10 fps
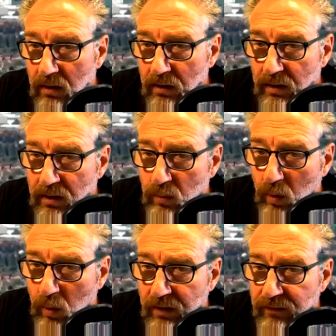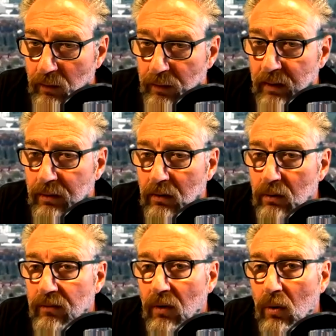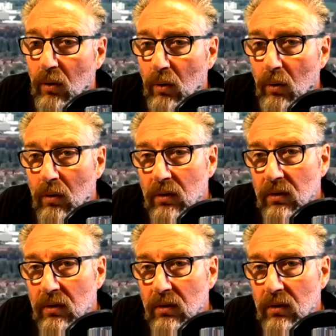these wonderful people who have all